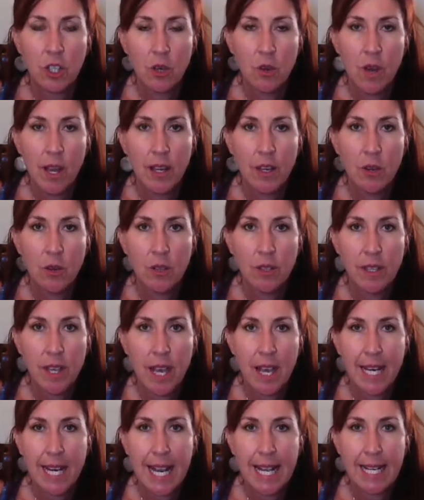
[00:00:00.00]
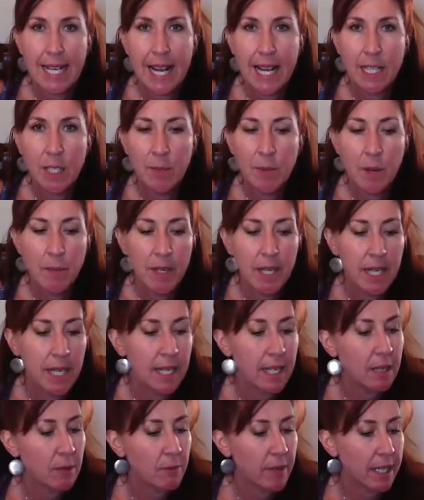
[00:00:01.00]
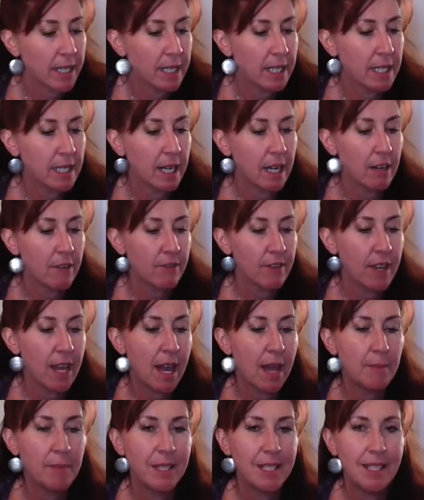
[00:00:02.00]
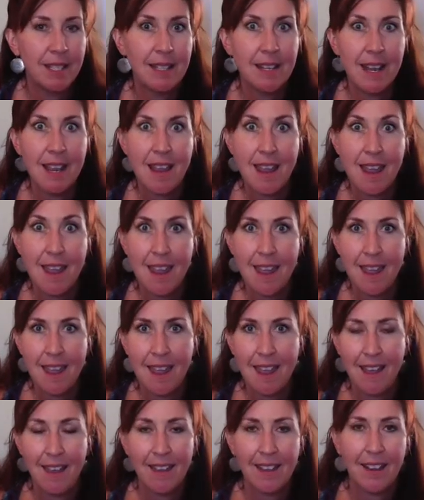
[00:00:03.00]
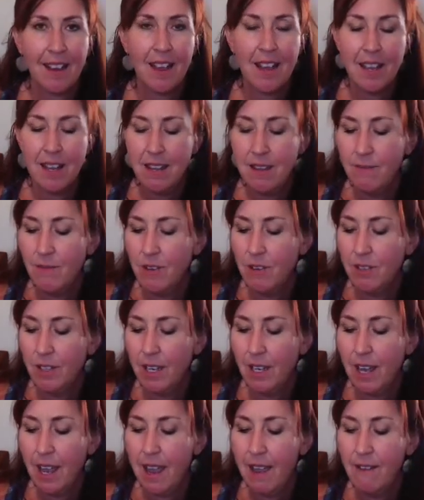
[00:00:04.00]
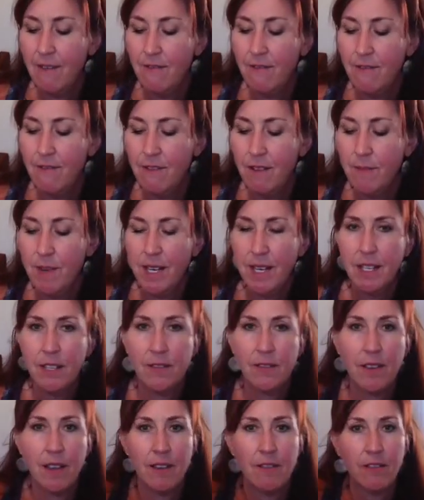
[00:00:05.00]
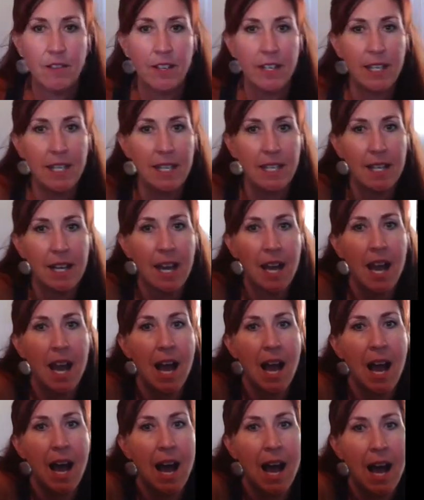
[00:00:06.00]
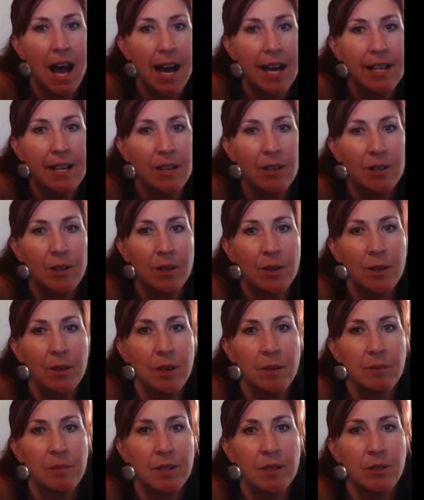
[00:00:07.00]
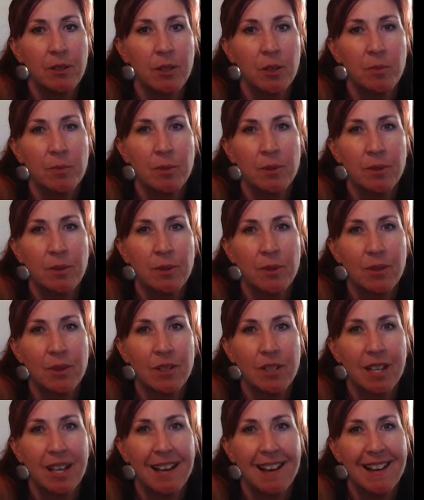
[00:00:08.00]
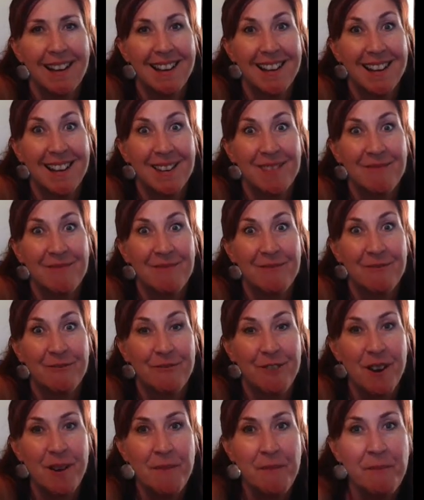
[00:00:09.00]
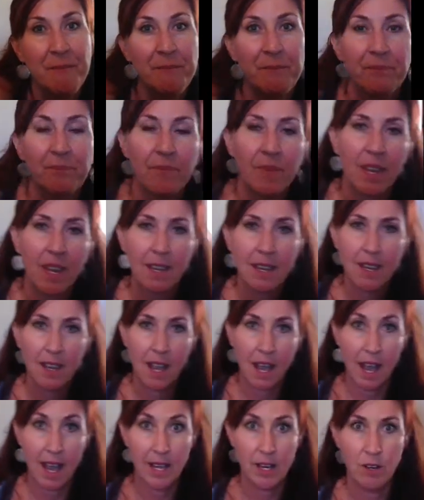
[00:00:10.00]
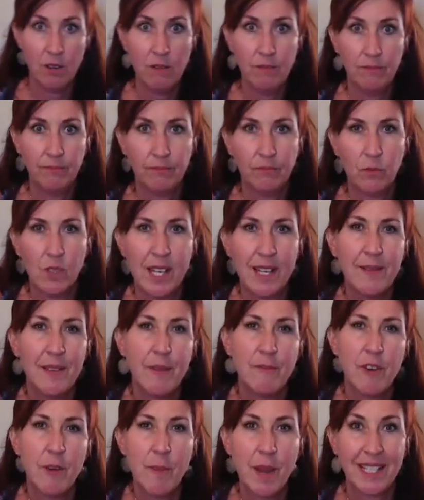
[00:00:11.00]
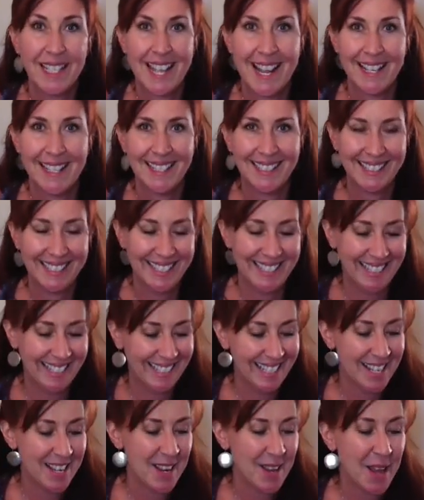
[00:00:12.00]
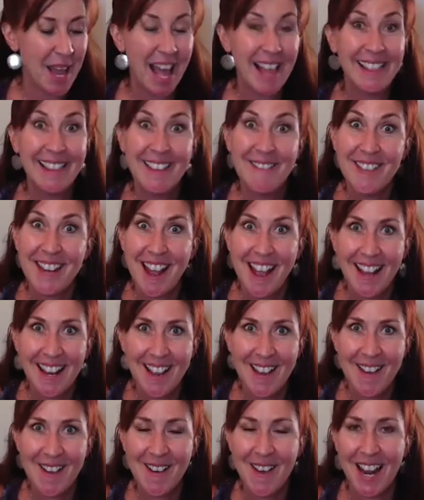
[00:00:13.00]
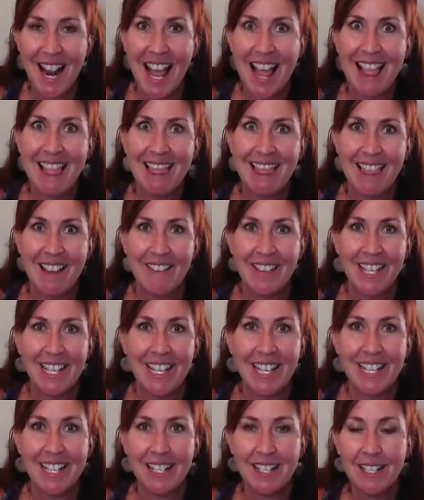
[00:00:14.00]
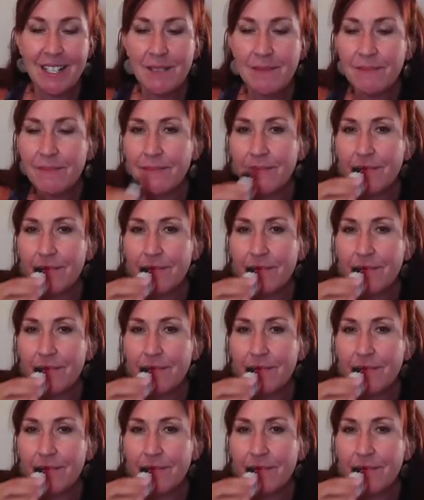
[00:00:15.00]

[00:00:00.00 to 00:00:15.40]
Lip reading: I used that, and it has spearmint in it, and Rick didn't care for that. But today, I am using everybody's favorite Idaho Blue Spruce. I am from Idaho. Well, I'm from Montana. I live in Idaho and I love it here.